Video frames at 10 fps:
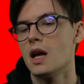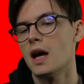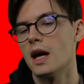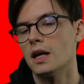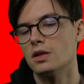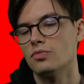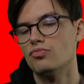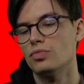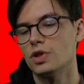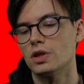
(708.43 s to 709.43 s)
And
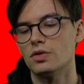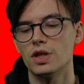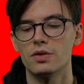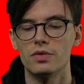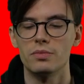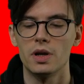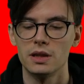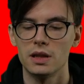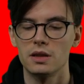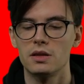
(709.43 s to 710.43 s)
she reminded